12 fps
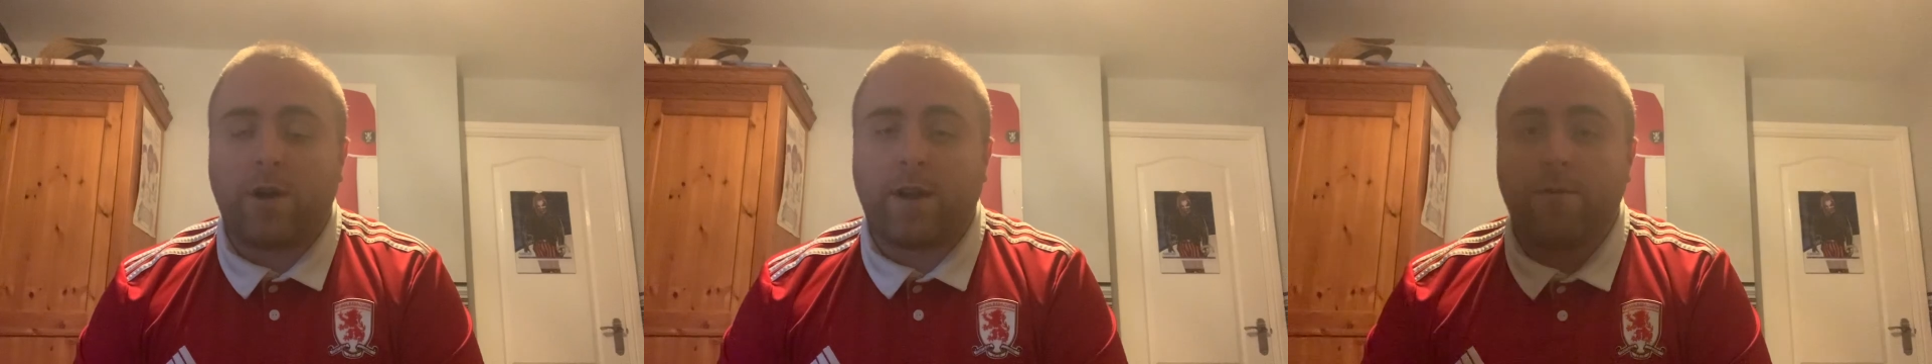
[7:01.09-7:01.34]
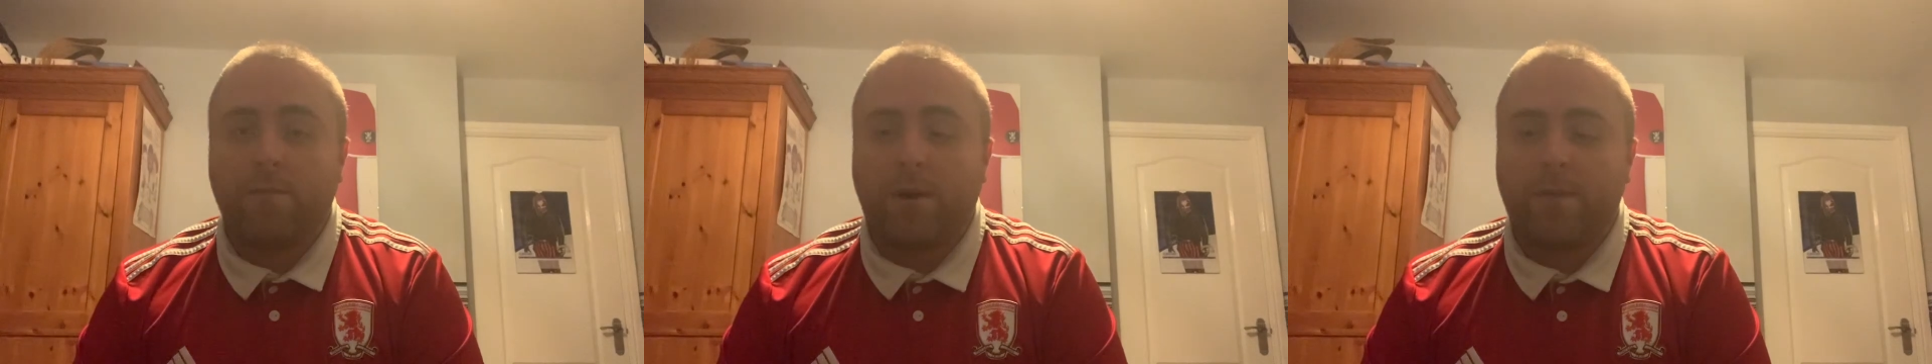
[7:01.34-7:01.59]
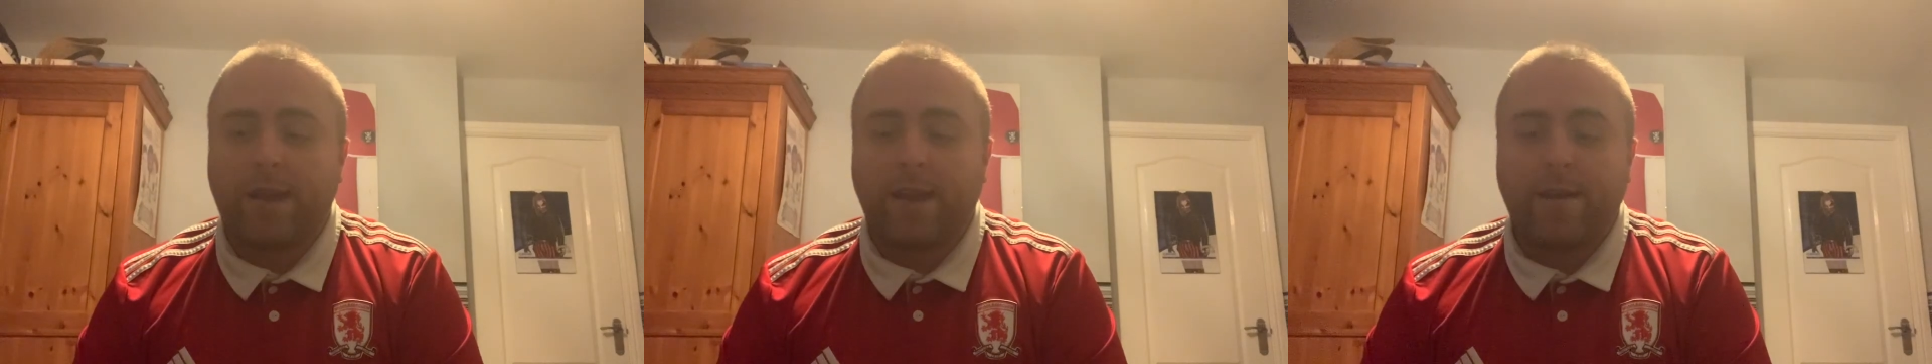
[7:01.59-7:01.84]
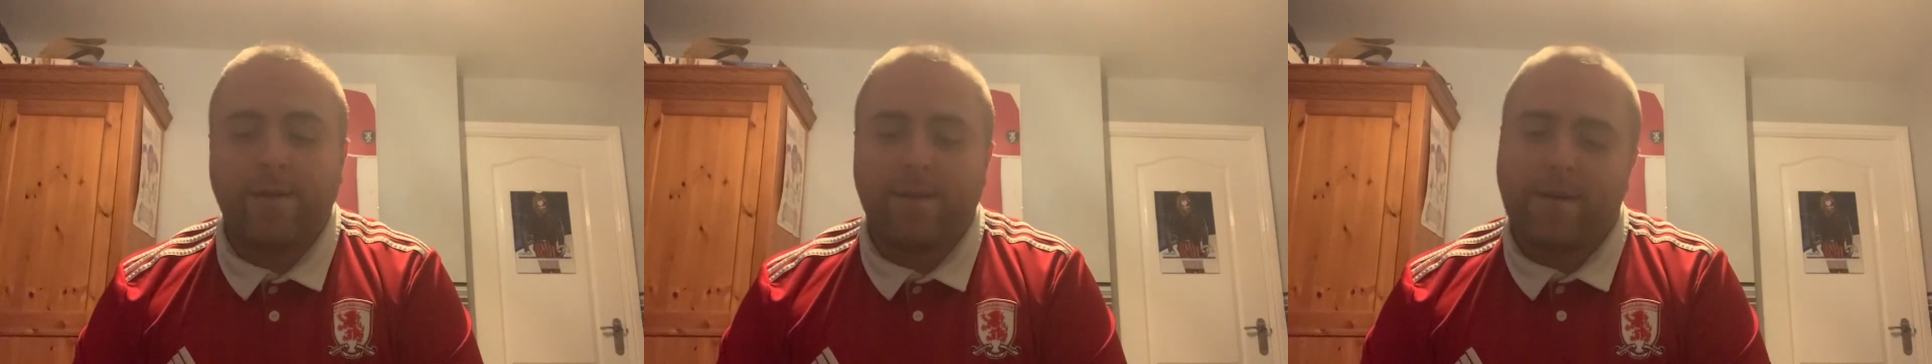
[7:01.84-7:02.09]
who probably
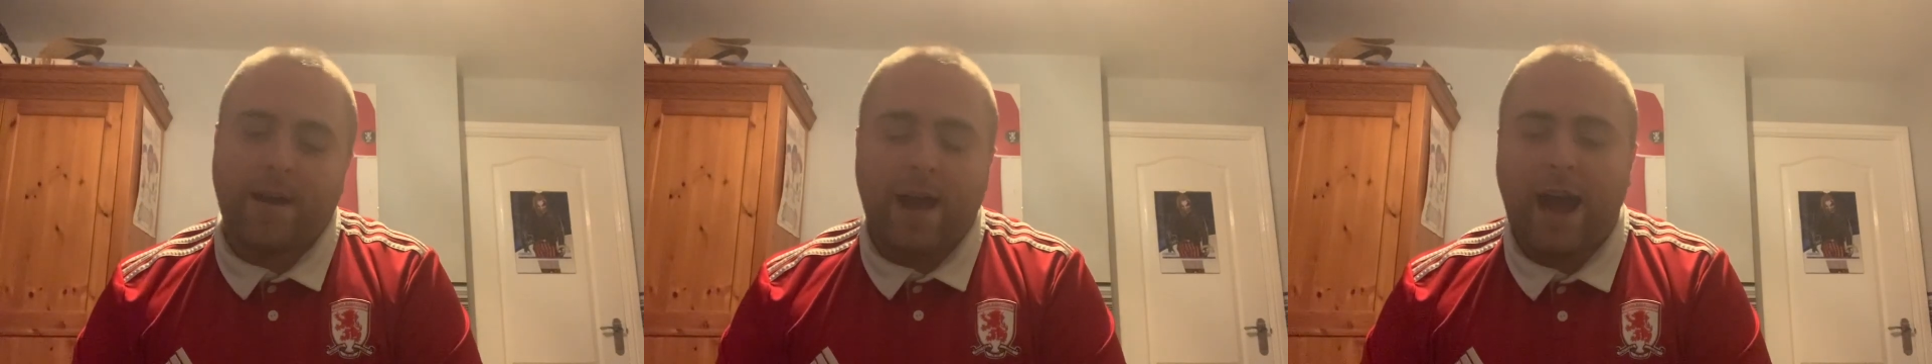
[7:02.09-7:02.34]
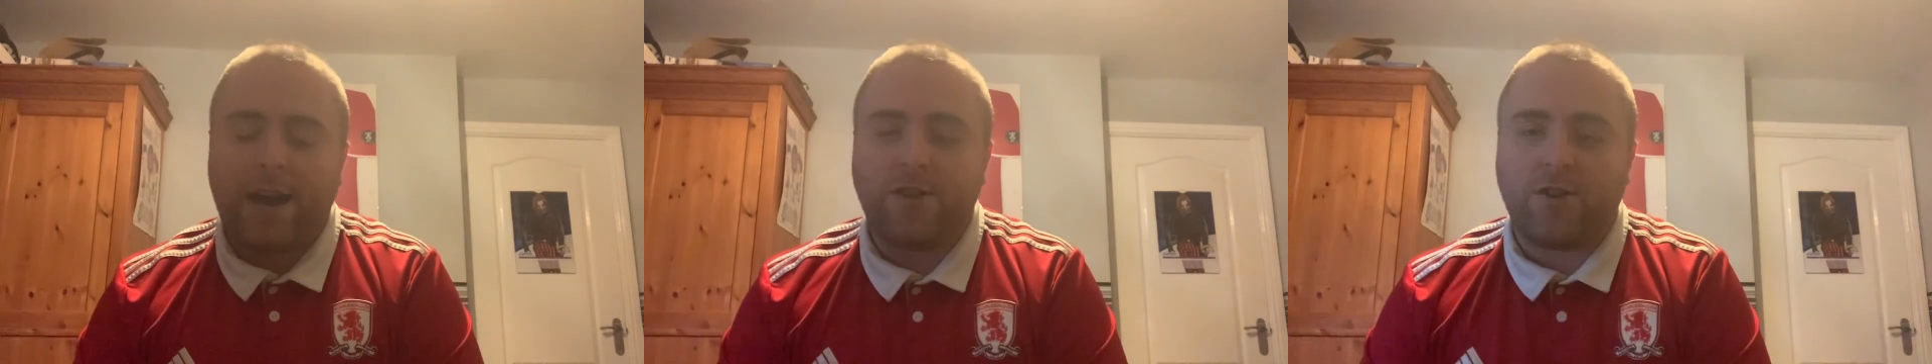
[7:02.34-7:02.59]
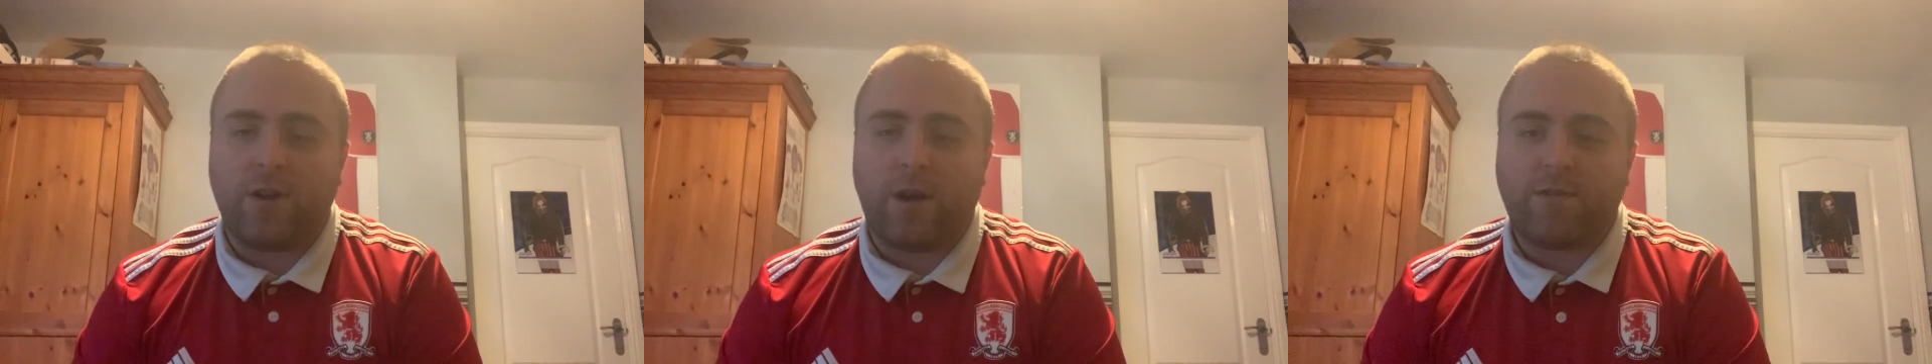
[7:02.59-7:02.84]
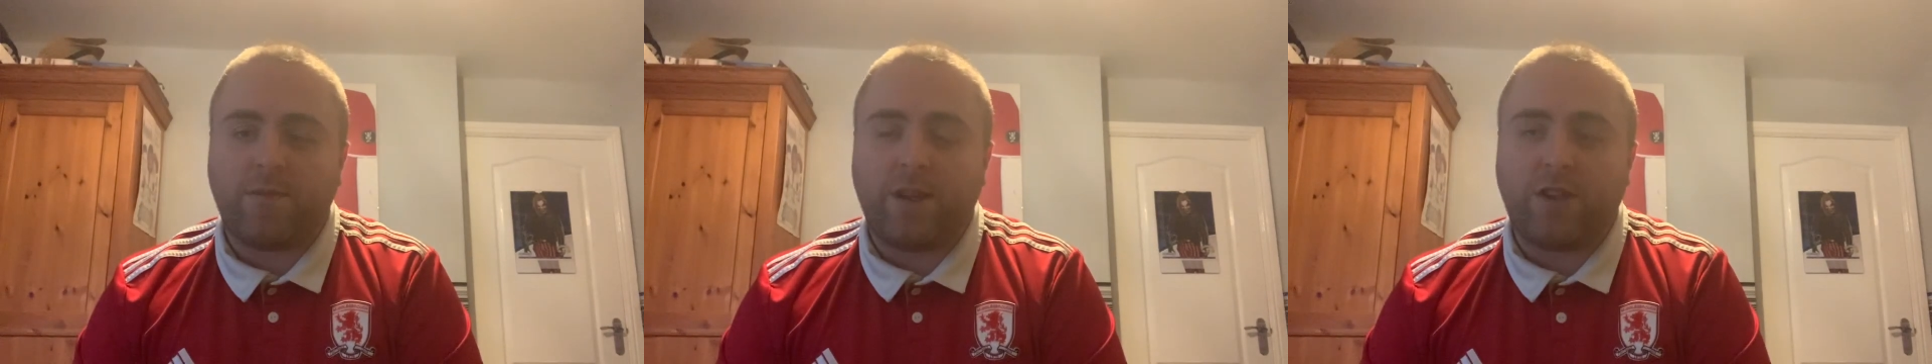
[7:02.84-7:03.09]
add his own
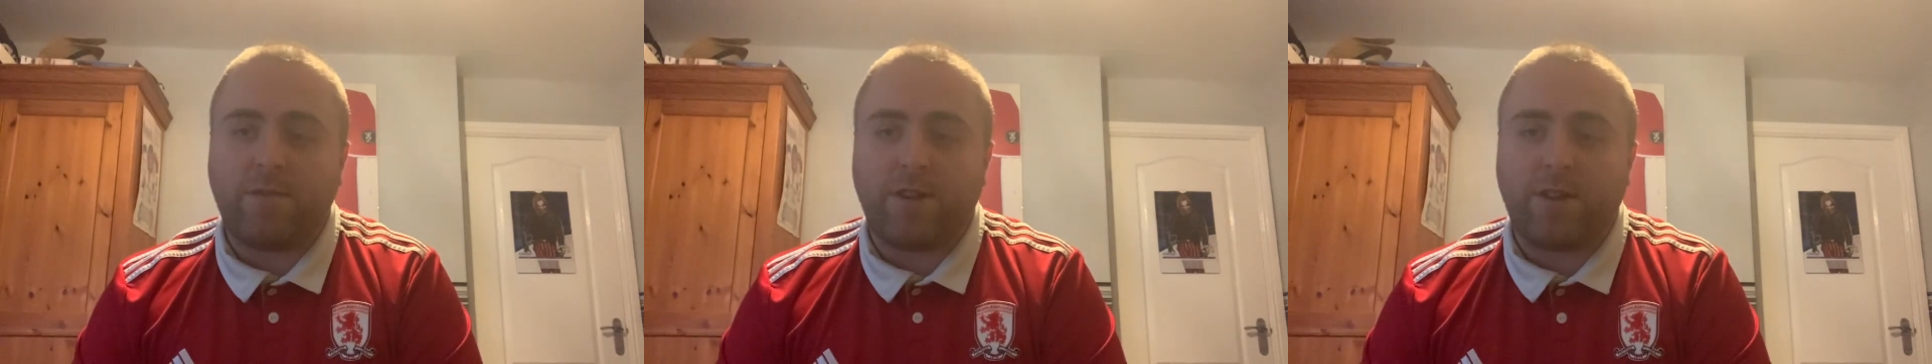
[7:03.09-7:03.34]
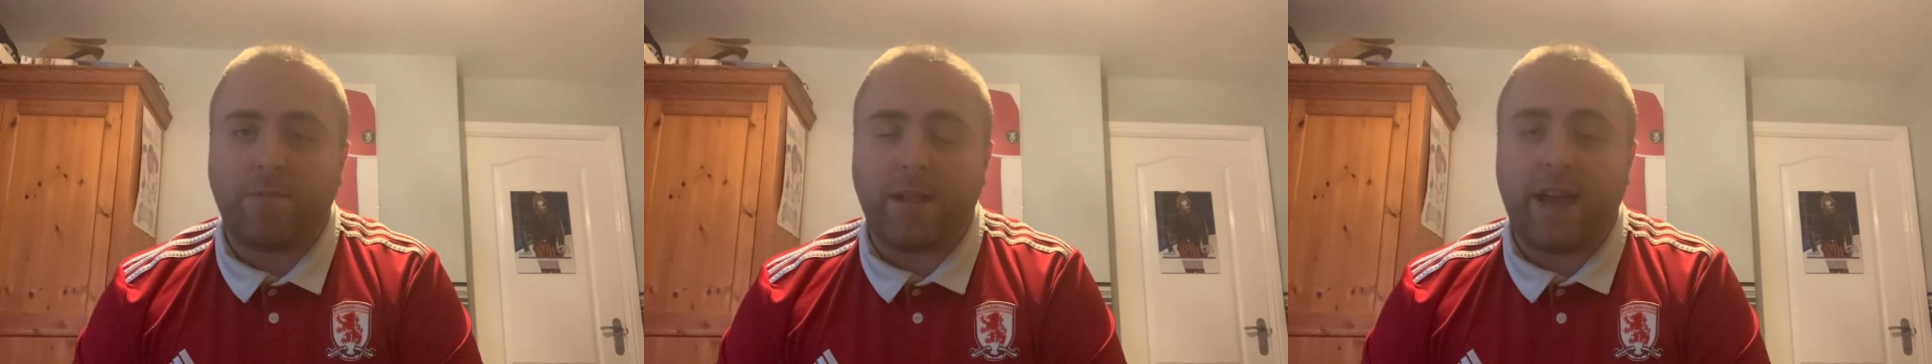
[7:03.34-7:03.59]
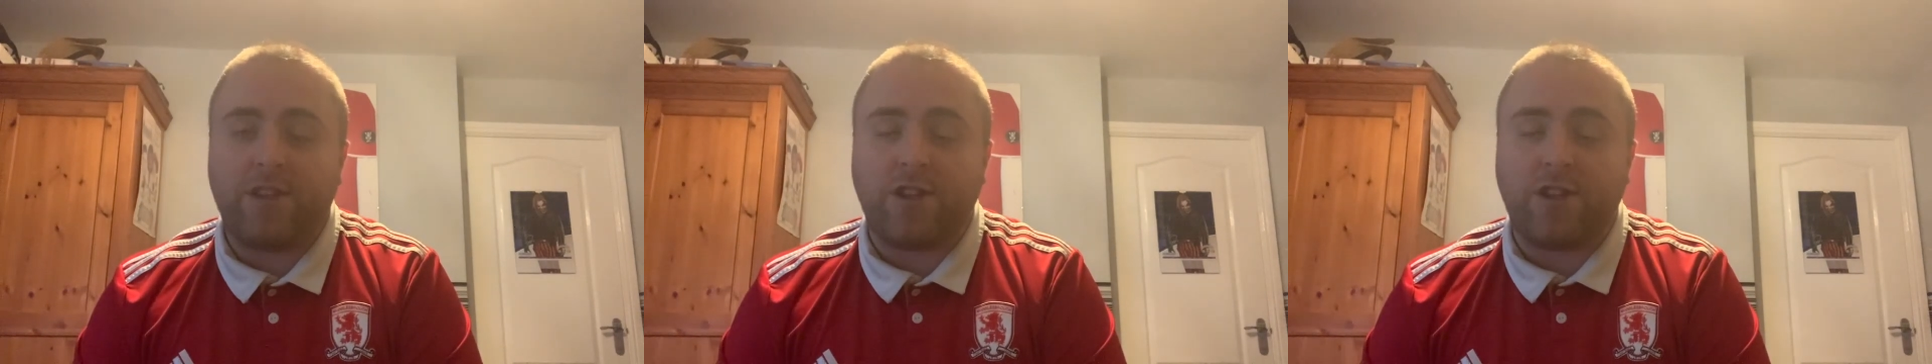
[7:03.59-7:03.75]
optimism to the players,